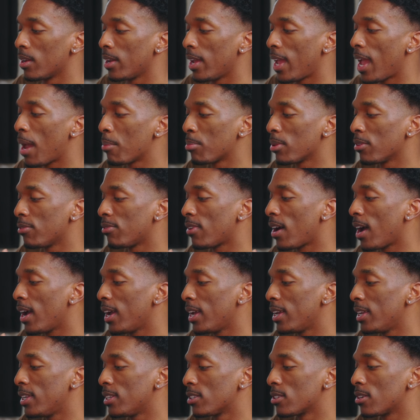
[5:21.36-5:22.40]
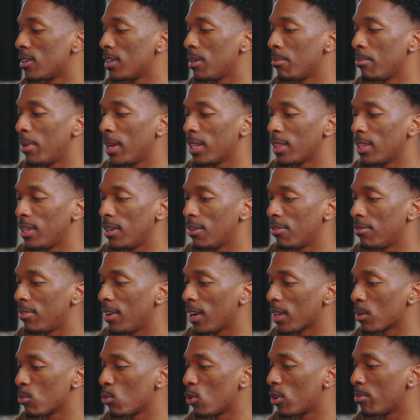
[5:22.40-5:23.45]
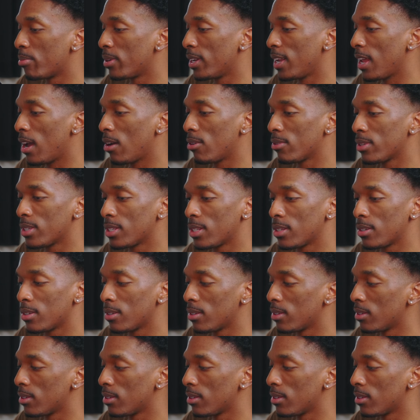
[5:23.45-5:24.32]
Amplify is going to make the effect more pronounced.